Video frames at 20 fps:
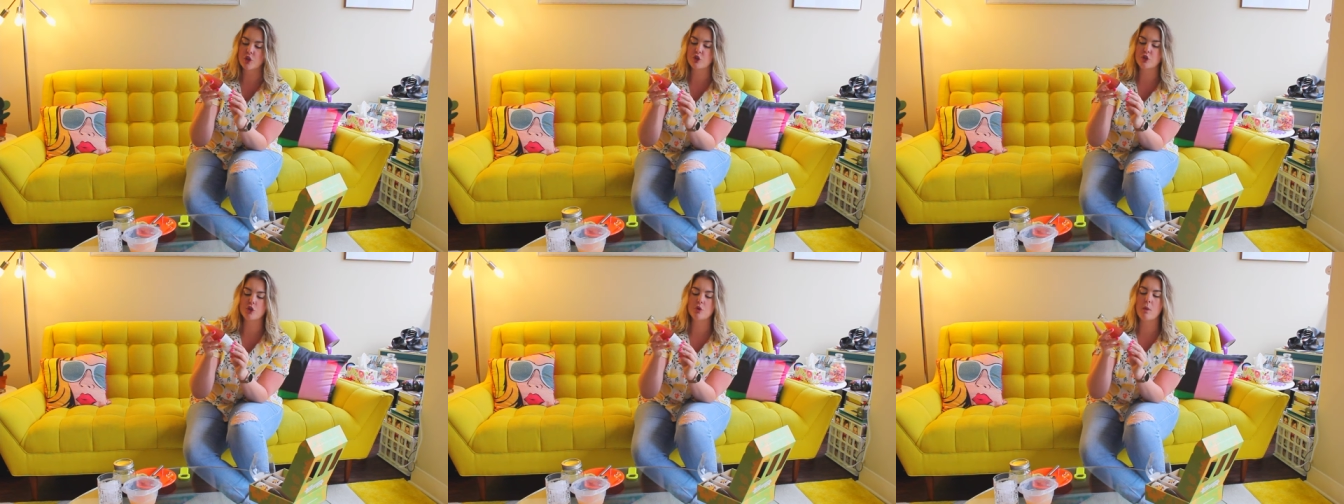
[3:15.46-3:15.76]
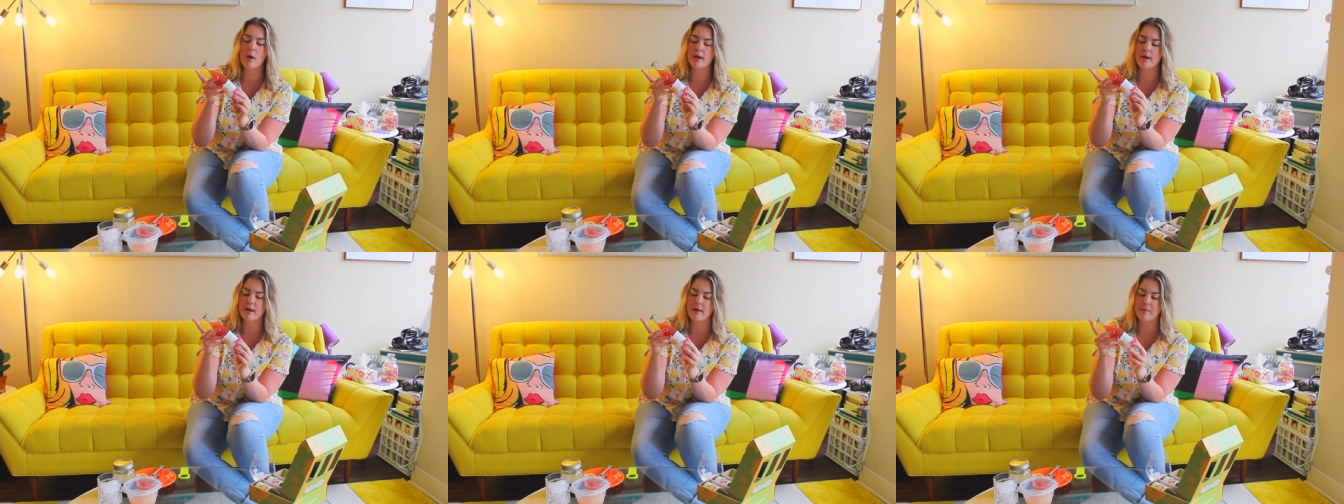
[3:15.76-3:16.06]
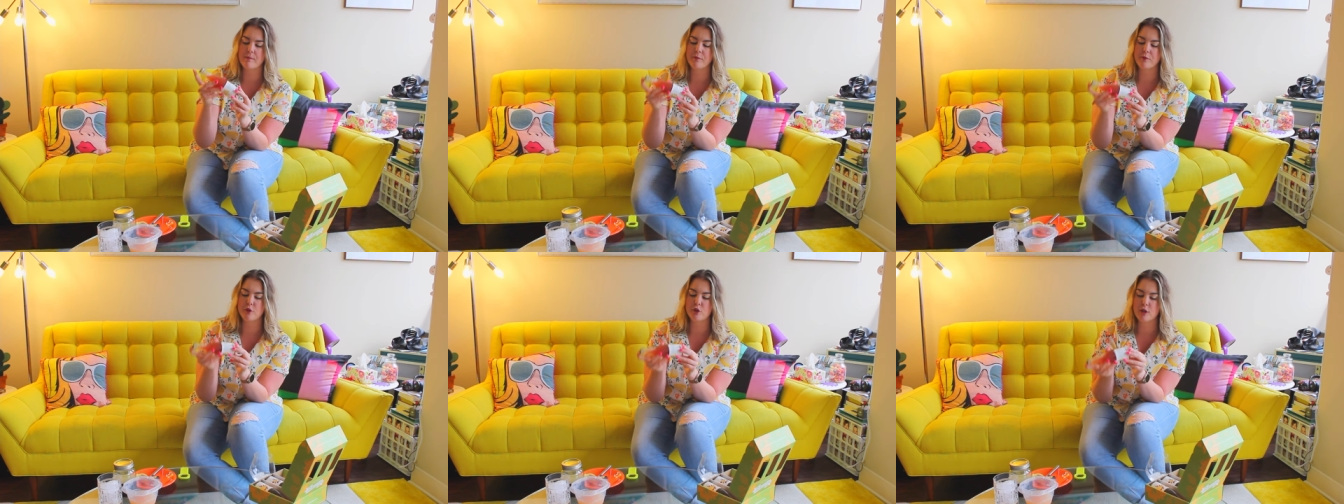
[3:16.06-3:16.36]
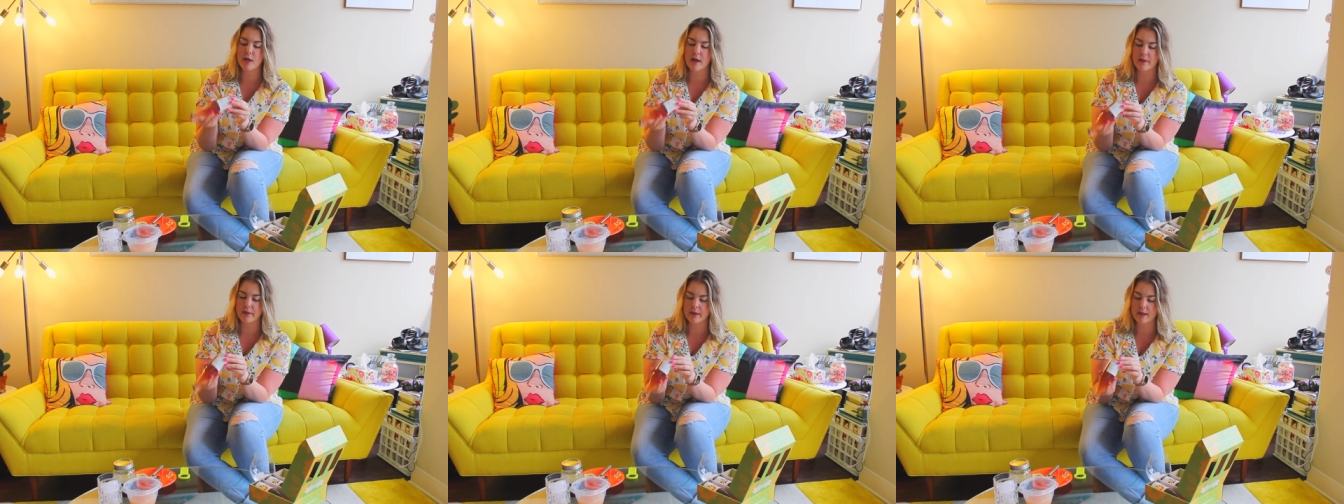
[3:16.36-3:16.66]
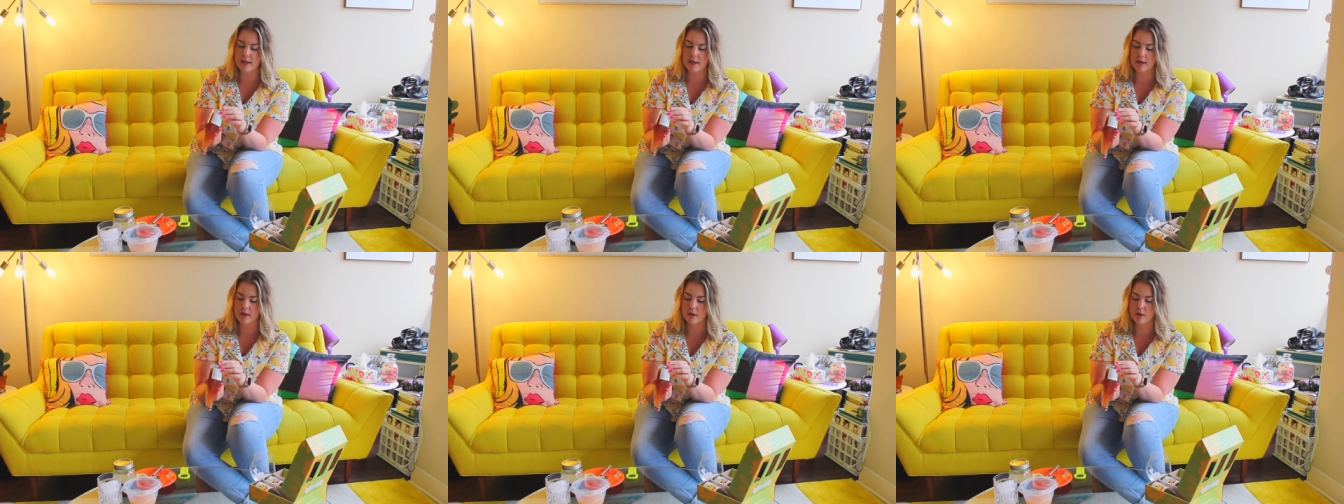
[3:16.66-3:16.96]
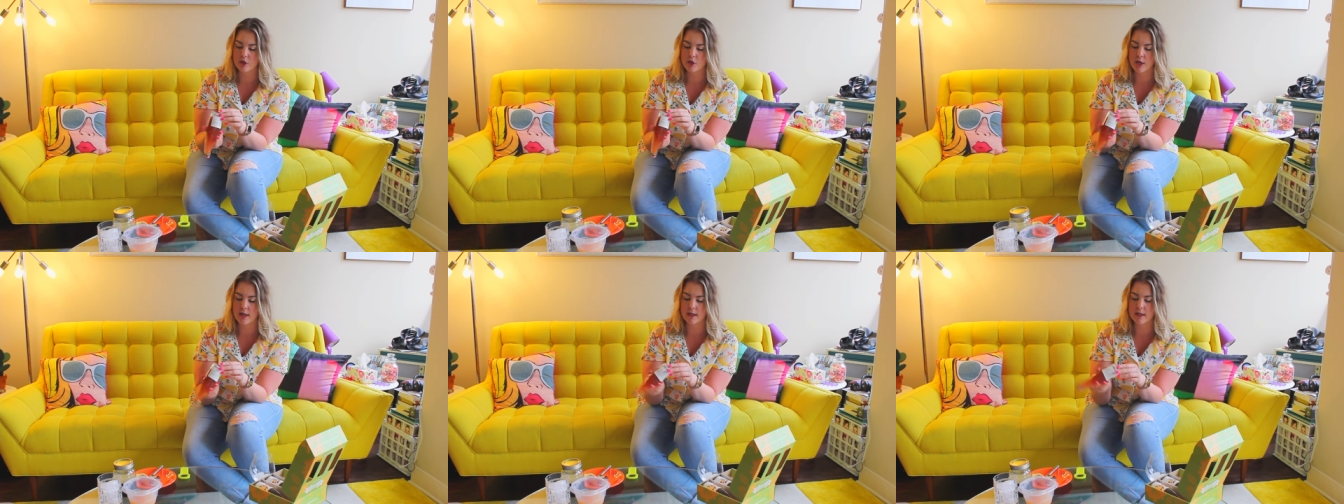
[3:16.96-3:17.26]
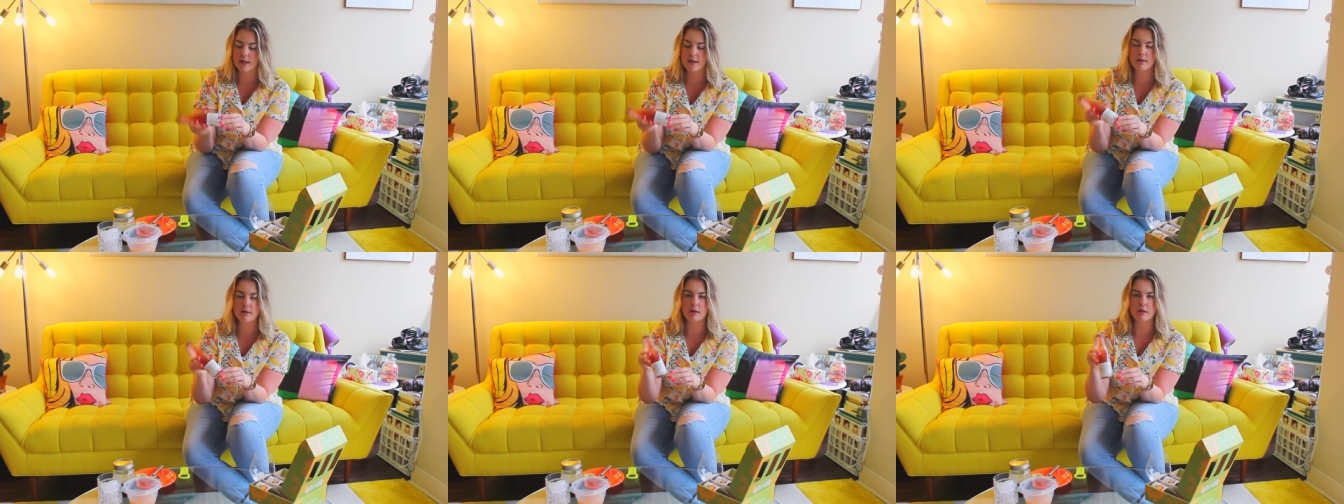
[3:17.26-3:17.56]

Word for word: you do want to gently shake it,